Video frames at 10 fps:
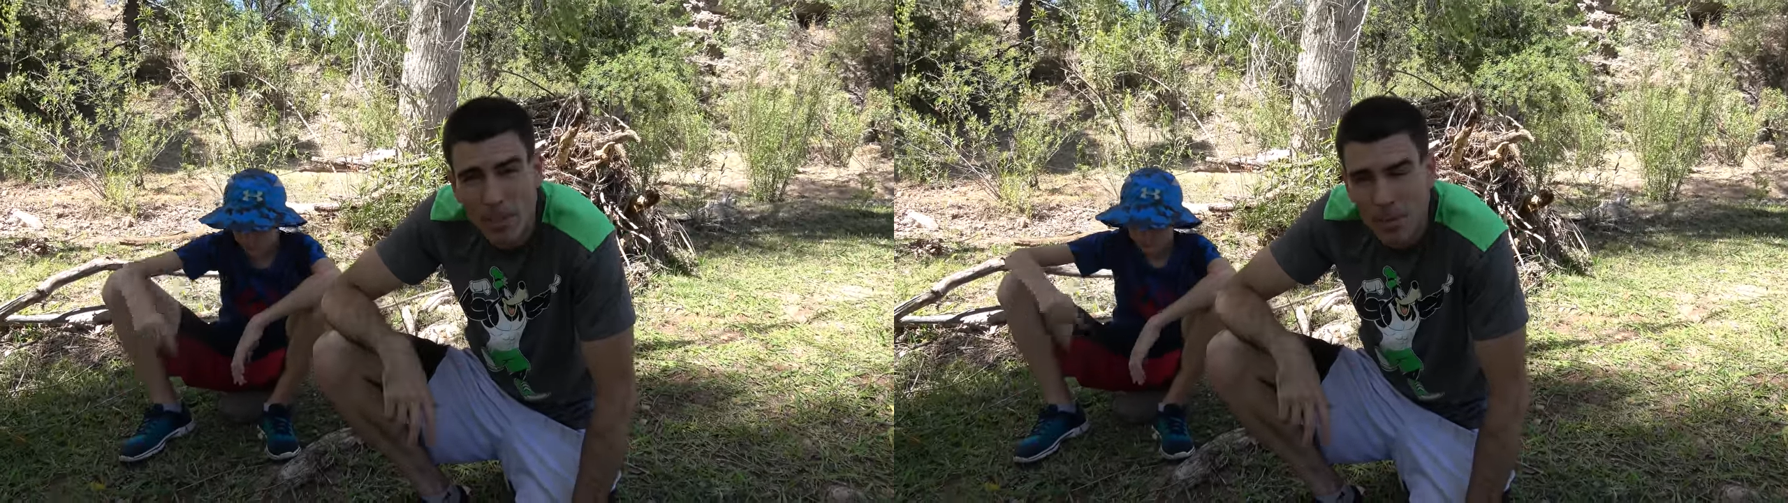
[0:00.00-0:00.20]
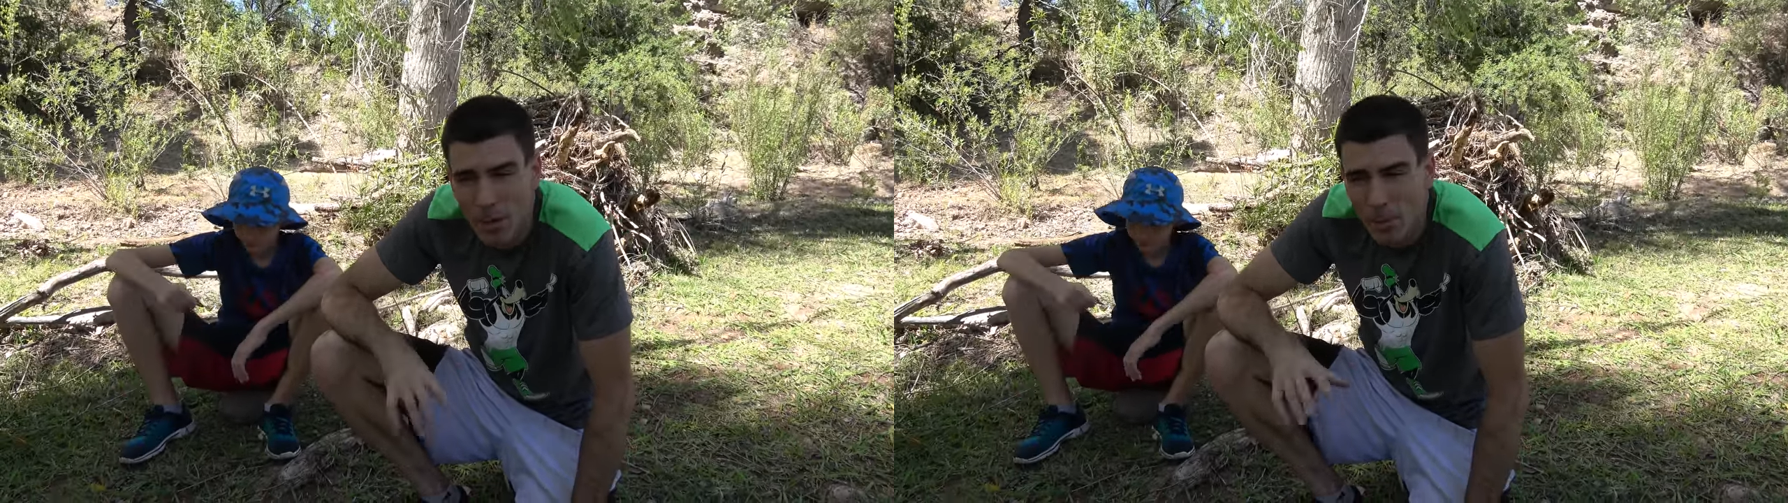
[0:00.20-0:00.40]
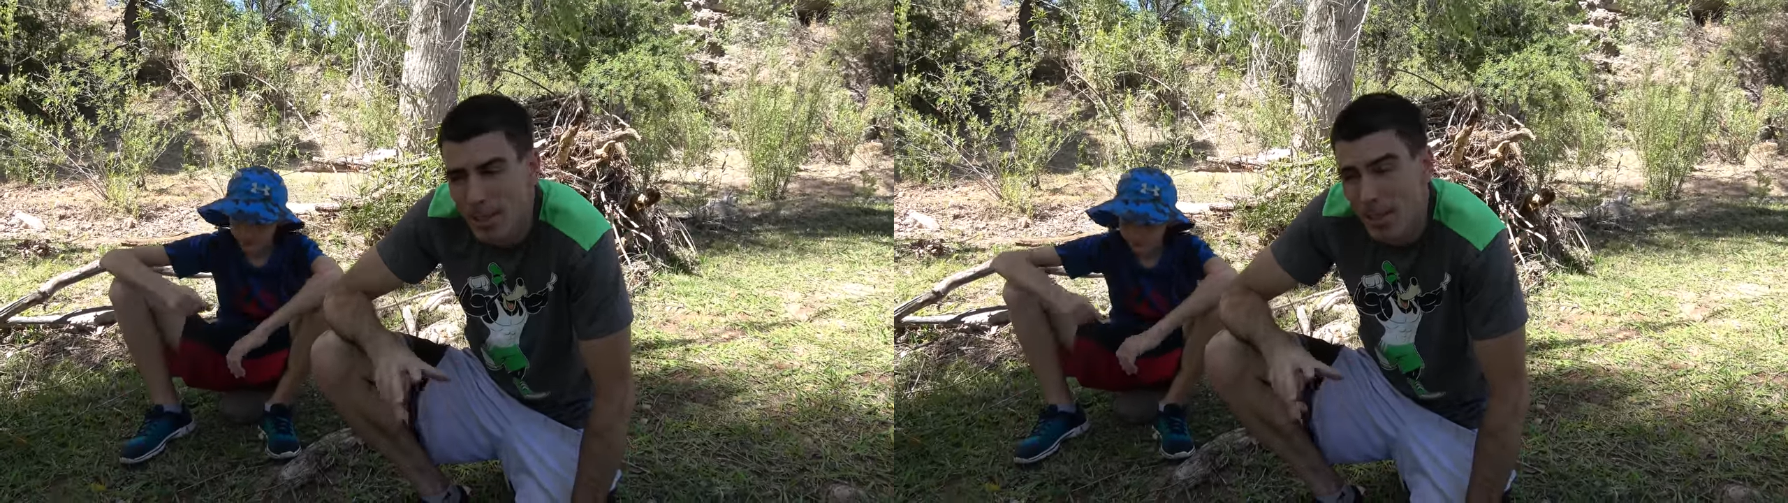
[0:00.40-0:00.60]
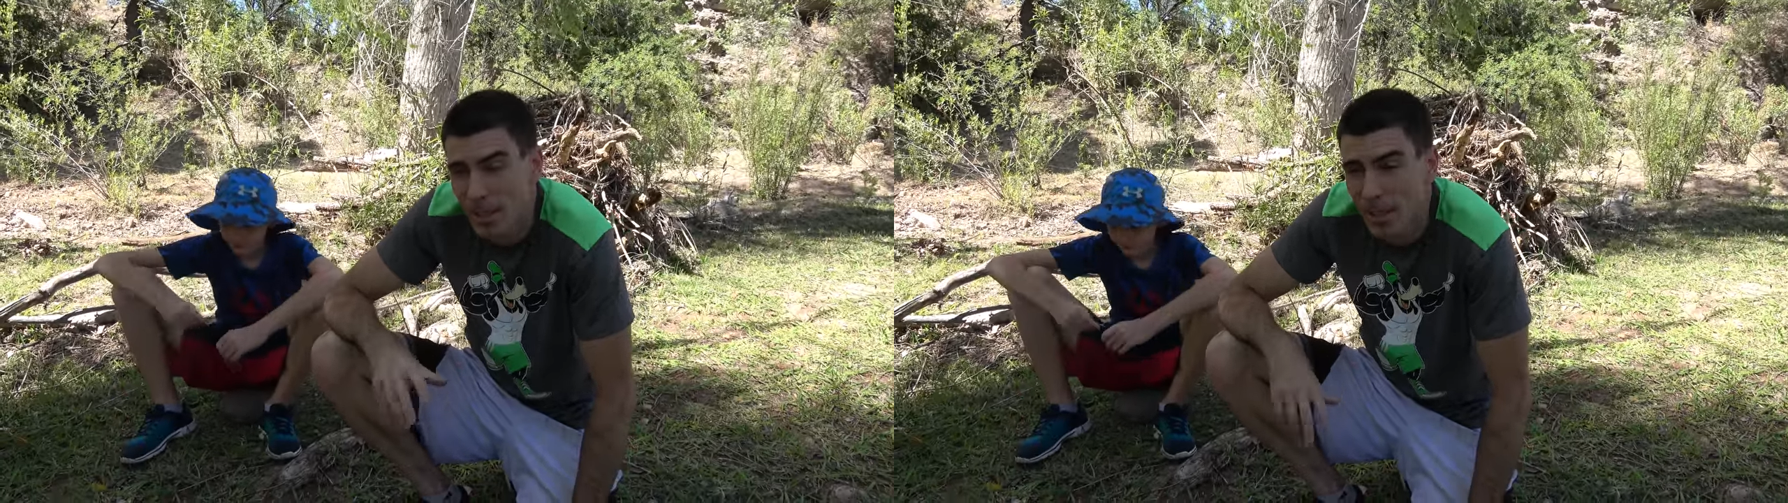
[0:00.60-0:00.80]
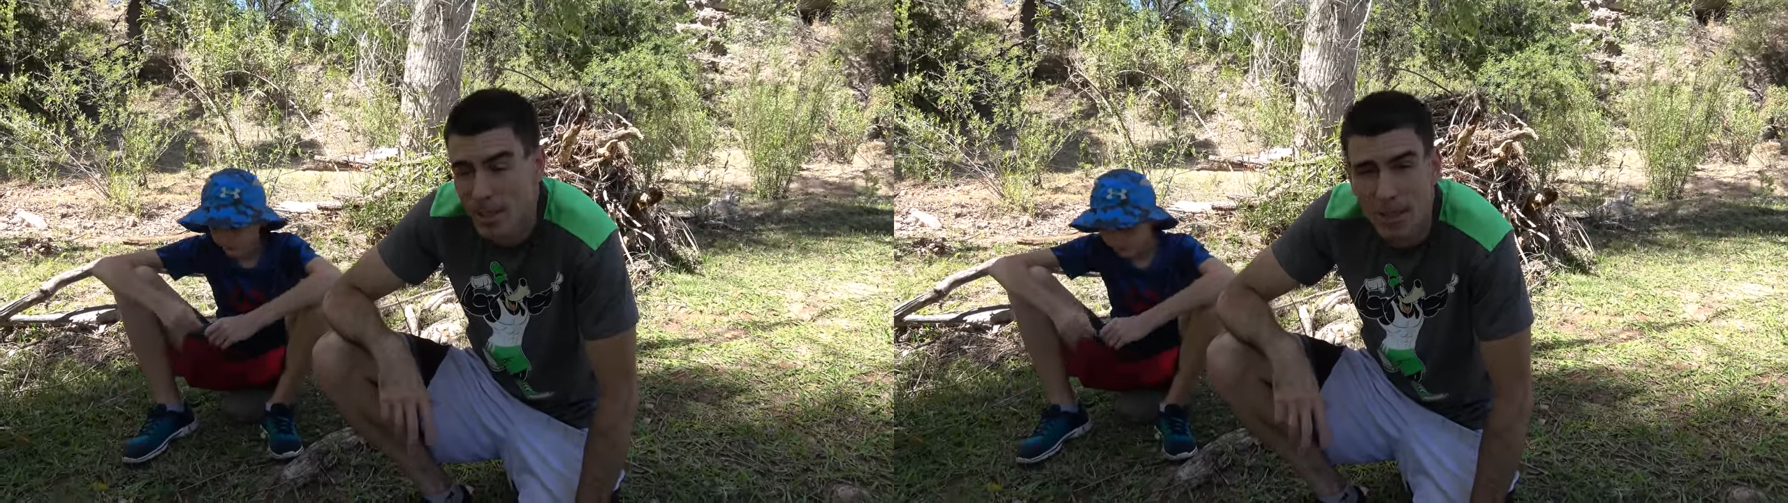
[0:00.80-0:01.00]
it'll, it'll be
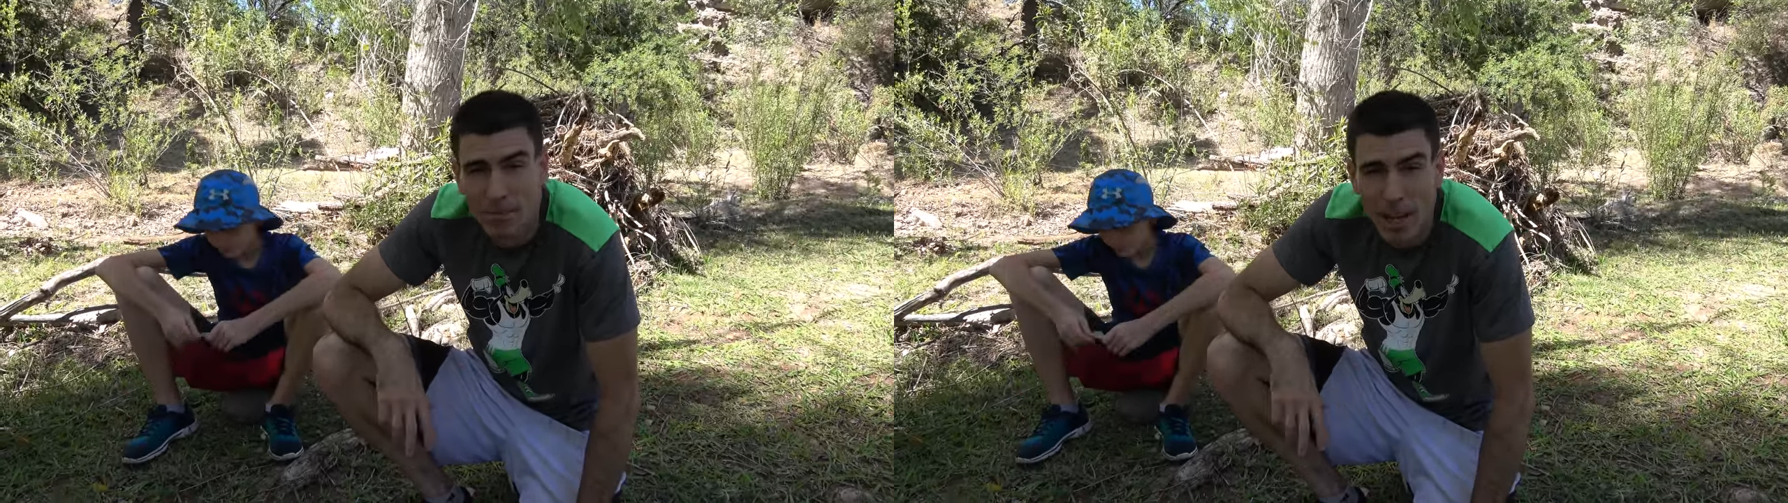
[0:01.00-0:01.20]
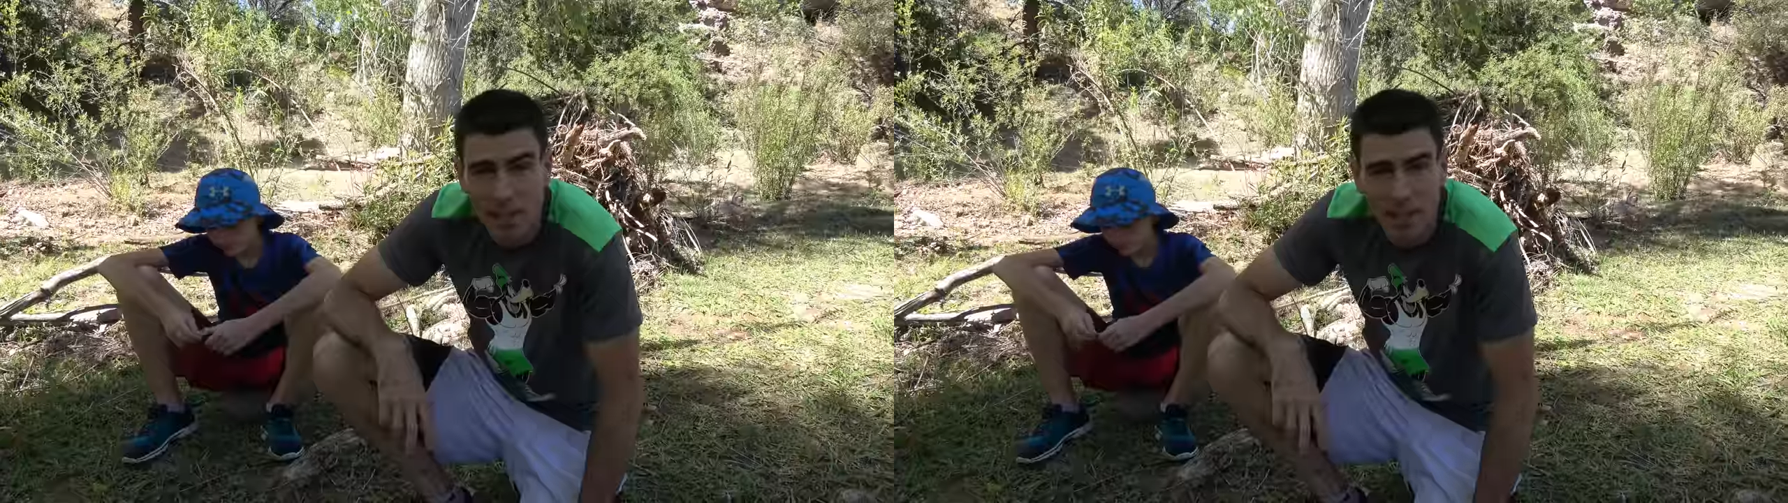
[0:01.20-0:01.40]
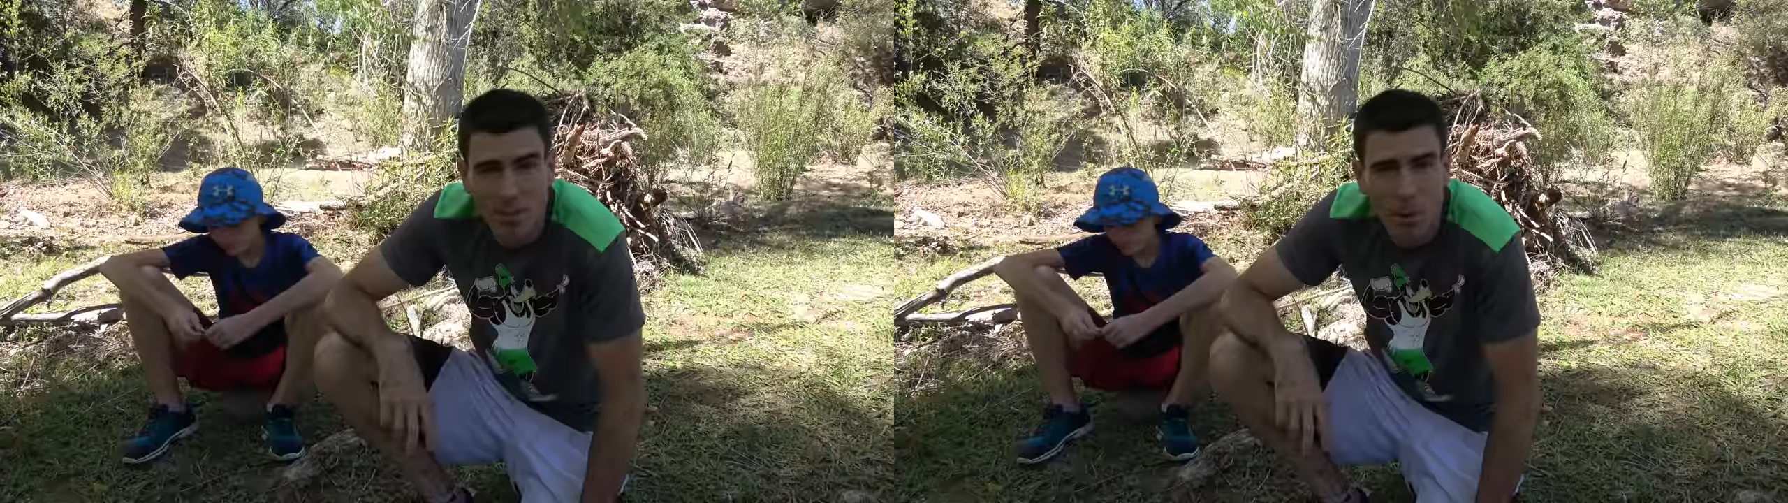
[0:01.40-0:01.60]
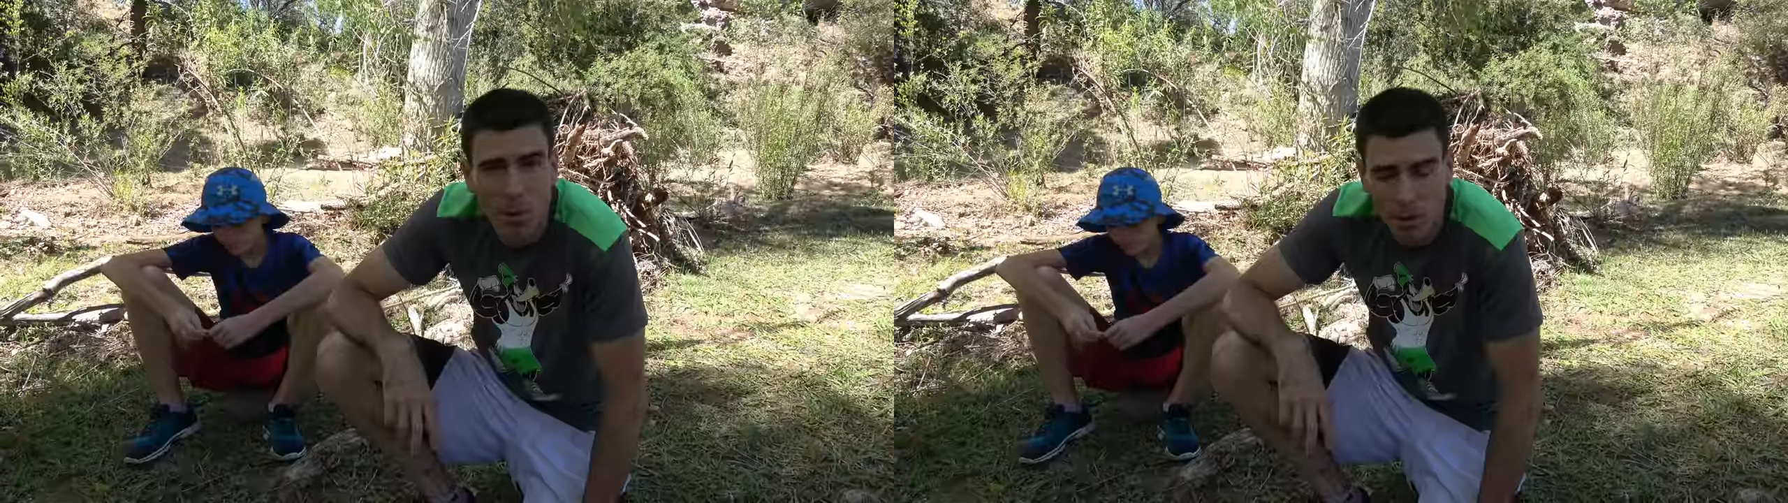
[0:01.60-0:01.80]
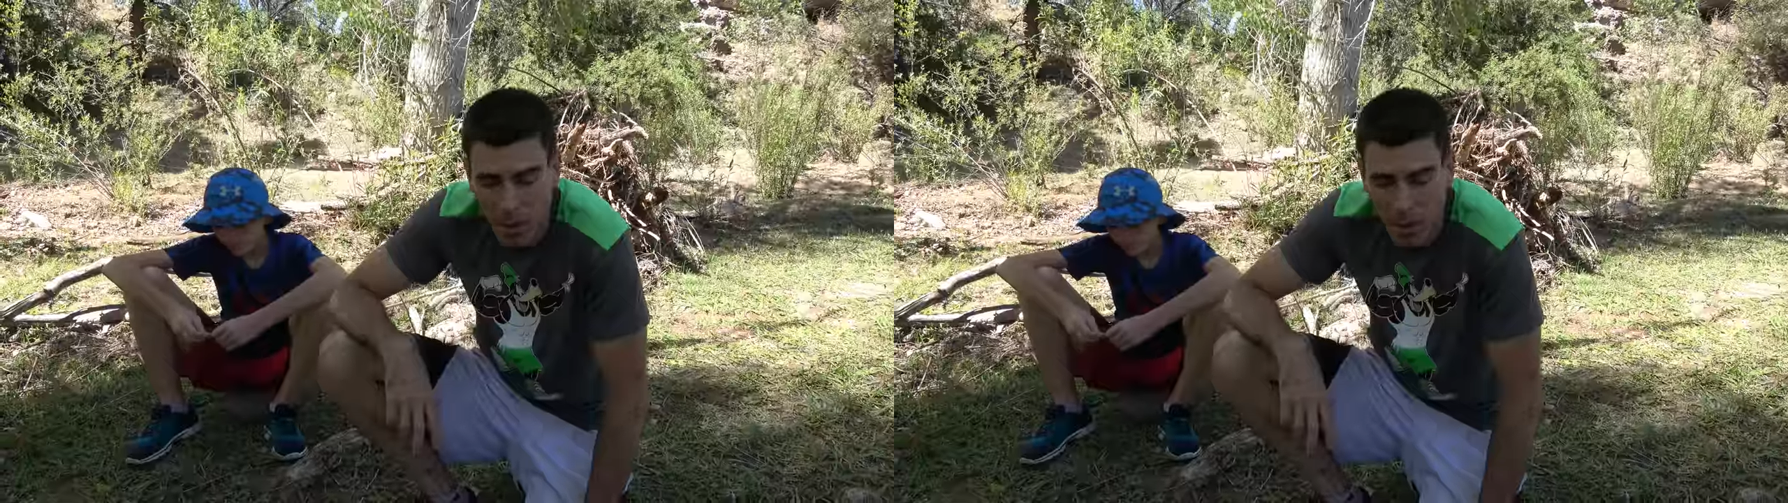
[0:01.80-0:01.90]
something that's invasive more than